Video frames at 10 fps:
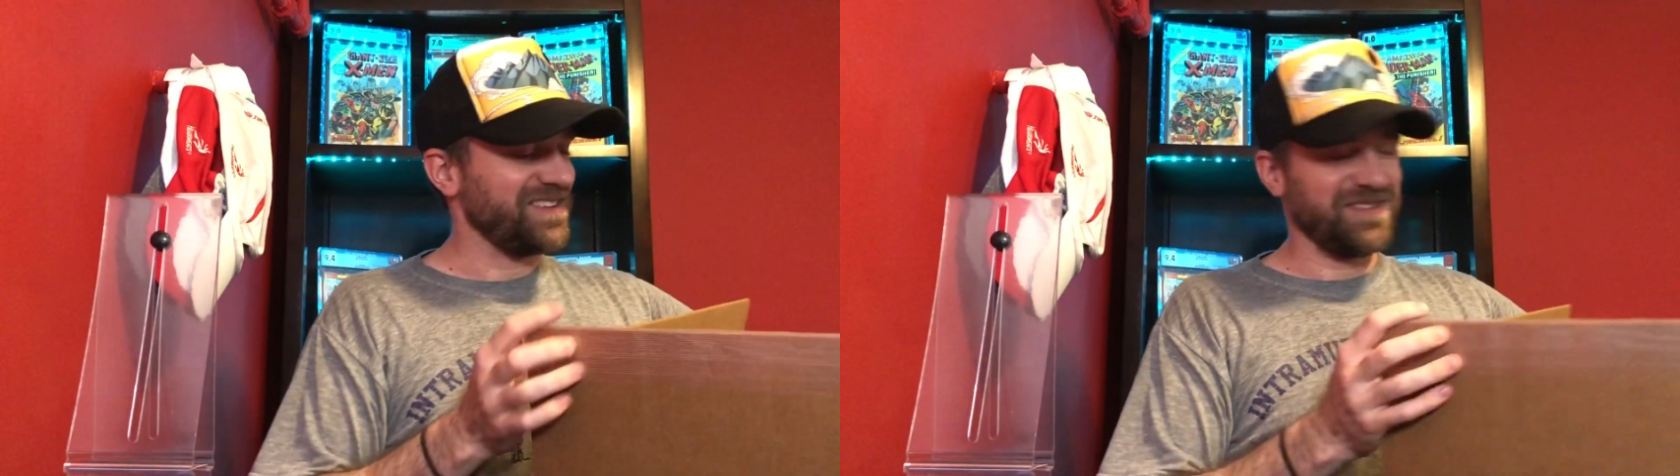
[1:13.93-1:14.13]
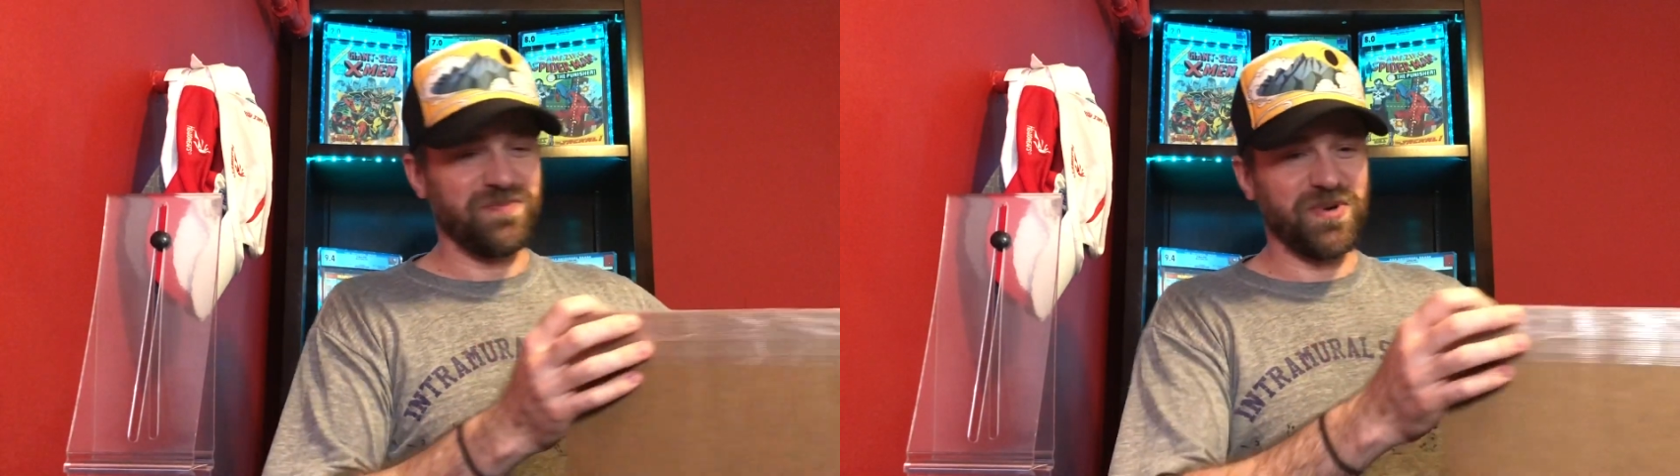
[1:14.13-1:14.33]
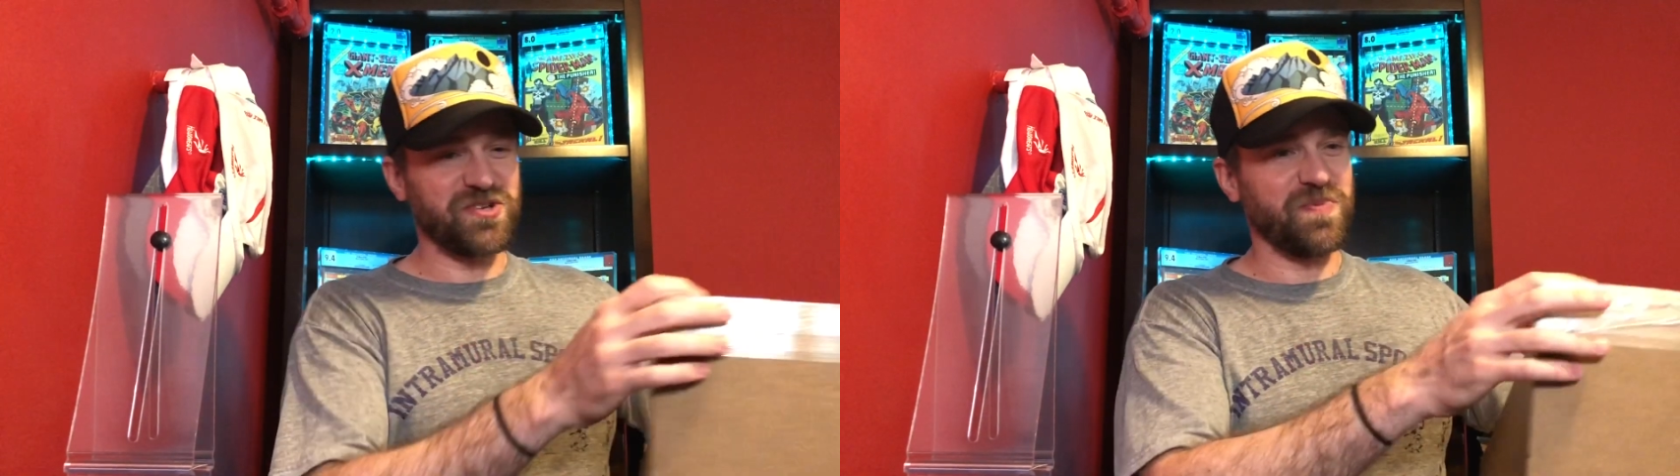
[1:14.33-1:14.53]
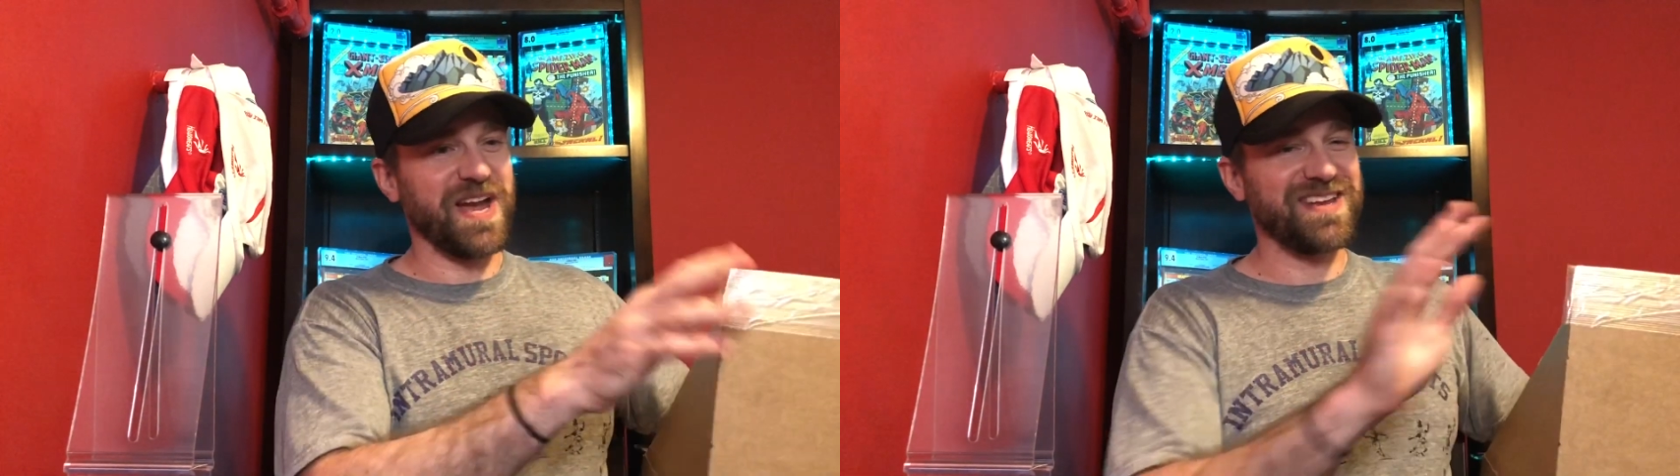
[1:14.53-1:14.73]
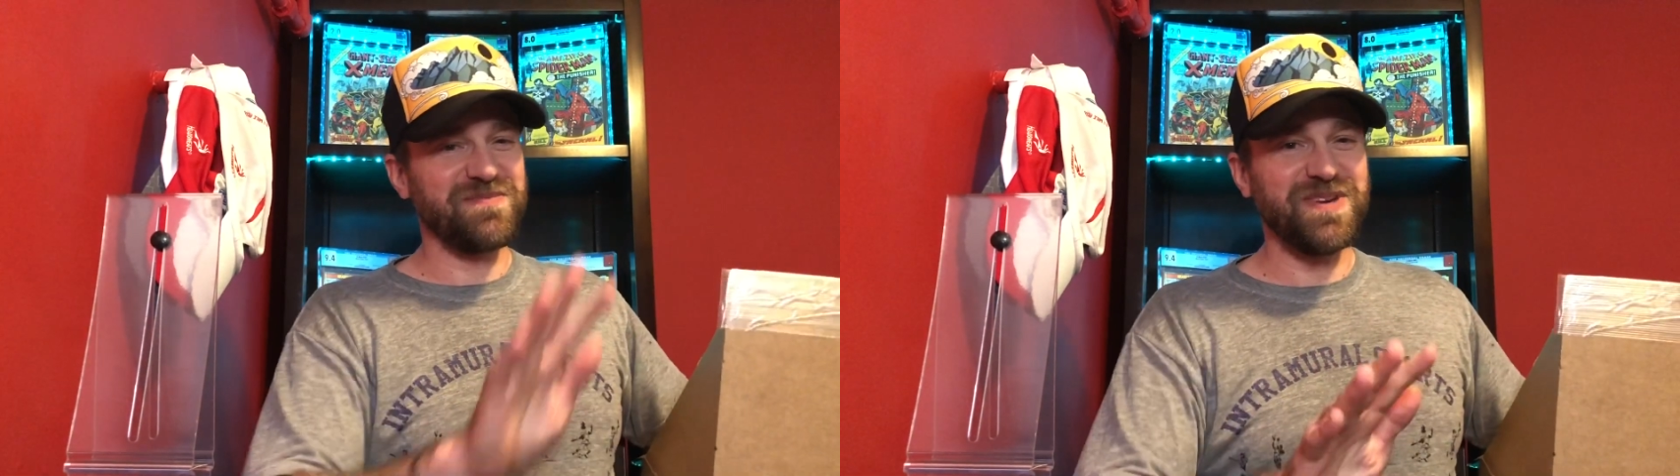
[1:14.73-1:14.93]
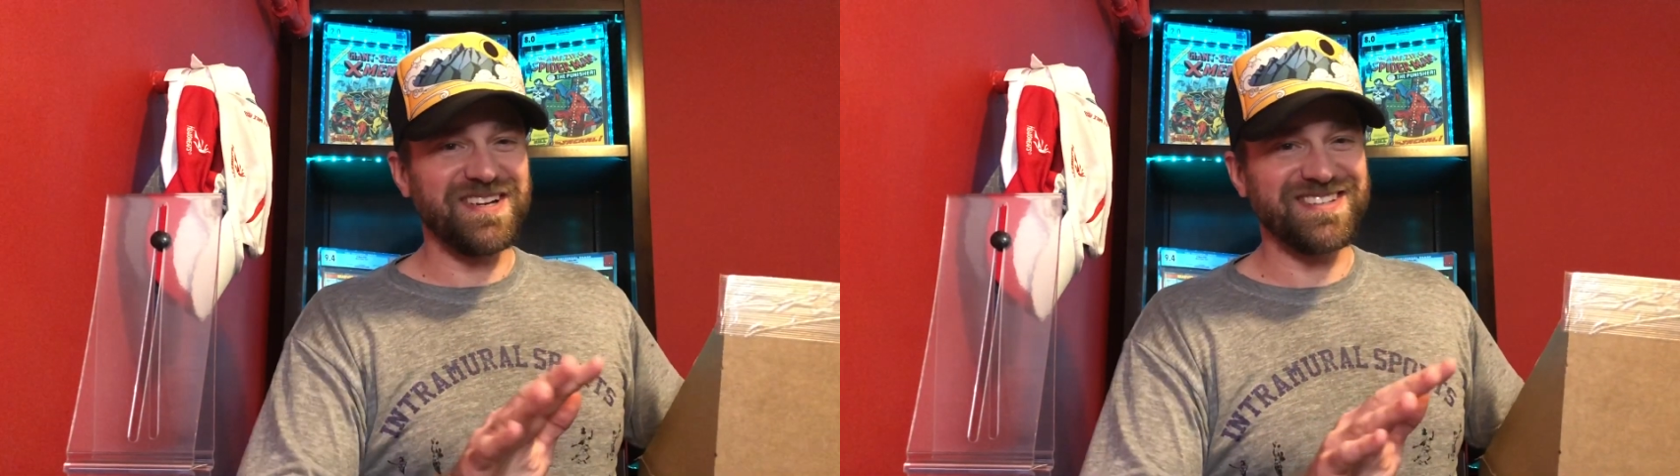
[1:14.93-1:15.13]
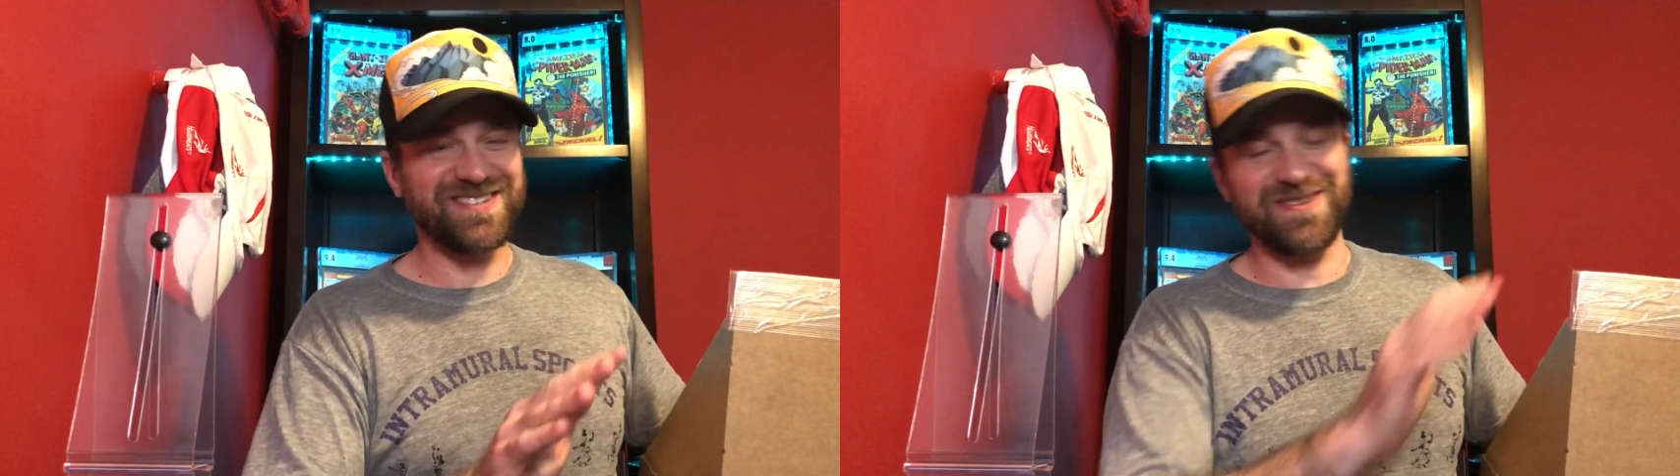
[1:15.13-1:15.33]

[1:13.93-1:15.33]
a bunch of packing peanuts,